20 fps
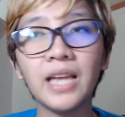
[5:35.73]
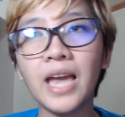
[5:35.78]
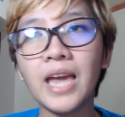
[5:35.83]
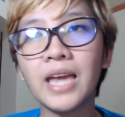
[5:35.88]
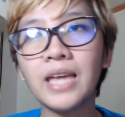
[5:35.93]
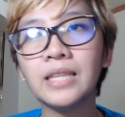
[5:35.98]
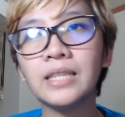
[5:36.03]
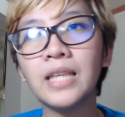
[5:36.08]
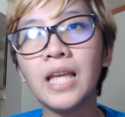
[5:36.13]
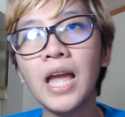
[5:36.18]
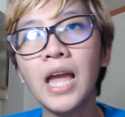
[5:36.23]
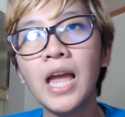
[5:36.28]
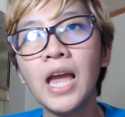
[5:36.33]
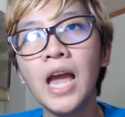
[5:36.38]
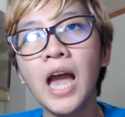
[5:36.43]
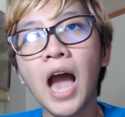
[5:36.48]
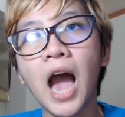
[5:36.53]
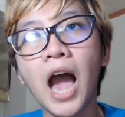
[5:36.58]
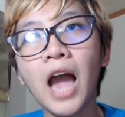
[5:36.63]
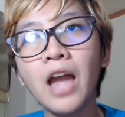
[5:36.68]
And
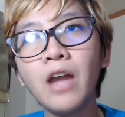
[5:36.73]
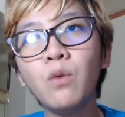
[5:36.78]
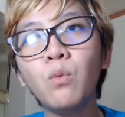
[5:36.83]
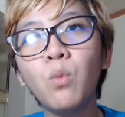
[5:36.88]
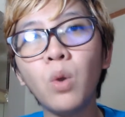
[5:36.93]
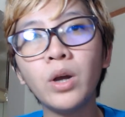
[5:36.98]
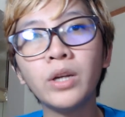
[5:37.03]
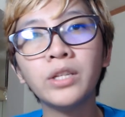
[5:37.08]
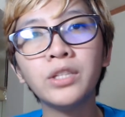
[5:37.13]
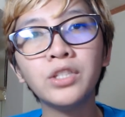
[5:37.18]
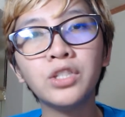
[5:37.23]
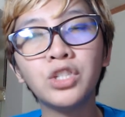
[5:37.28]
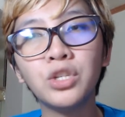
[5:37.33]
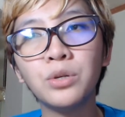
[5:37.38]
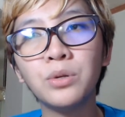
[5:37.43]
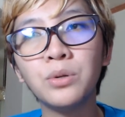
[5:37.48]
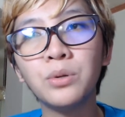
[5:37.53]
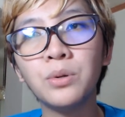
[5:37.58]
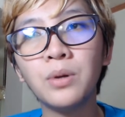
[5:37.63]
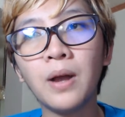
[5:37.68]
I want
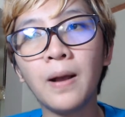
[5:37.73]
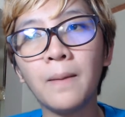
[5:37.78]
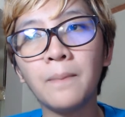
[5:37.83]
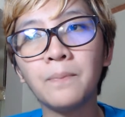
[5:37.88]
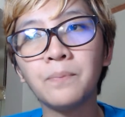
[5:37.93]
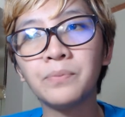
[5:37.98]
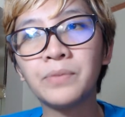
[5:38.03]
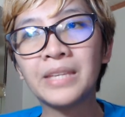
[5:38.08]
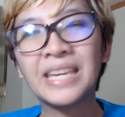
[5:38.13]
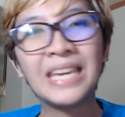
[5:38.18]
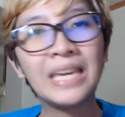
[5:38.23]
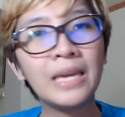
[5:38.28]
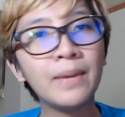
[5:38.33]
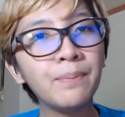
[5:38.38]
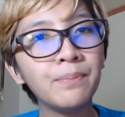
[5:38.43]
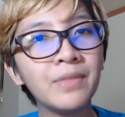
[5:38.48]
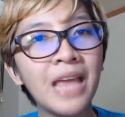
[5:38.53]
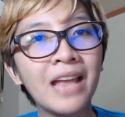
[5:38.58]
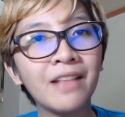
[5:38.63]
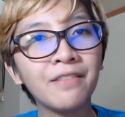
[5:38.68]
to um, keep
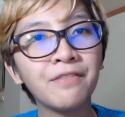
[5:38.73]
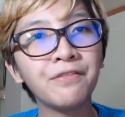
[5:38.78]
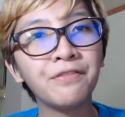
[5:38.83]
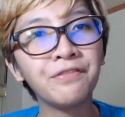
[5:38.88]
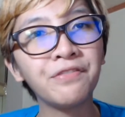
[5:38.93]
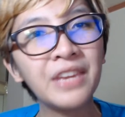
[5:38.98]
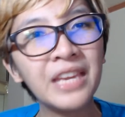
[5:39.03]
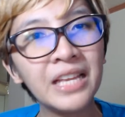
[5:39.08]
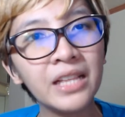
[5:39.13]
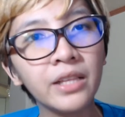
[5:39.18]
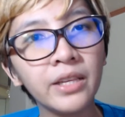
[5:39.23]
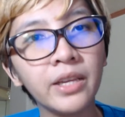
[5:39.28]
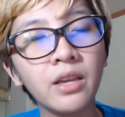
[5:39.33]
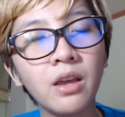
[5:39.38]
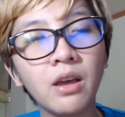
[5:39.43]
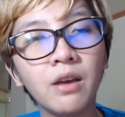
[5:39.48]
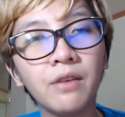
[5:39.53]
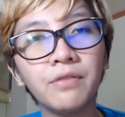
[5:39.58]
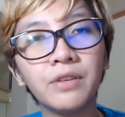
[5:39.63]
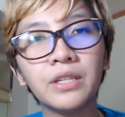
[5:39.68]
that feeling
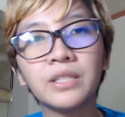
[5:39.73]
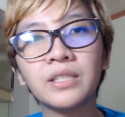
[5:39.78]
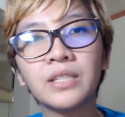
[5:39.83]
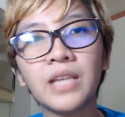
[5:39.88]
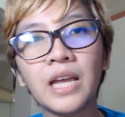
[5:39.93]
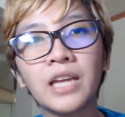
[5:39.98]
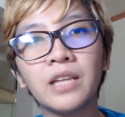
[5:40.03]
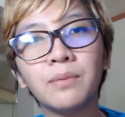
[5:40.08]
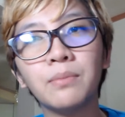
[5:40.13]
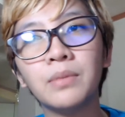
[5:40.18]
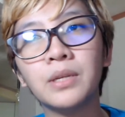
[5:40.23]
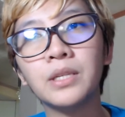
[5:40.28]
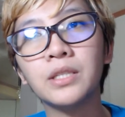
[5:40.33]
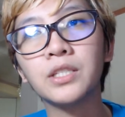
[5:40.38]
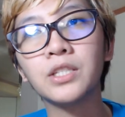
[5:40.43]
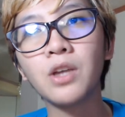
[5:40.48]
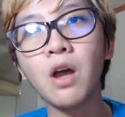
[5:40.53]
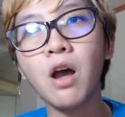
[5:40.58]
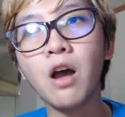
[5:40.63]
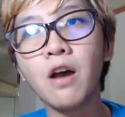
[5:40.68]
of
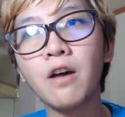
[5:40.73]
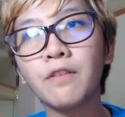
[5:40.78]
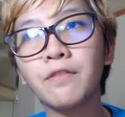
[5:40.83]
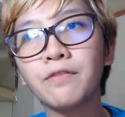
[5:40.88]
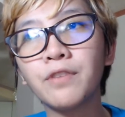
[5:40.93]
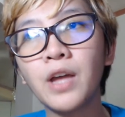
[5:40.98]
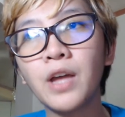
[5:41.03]
excitement, of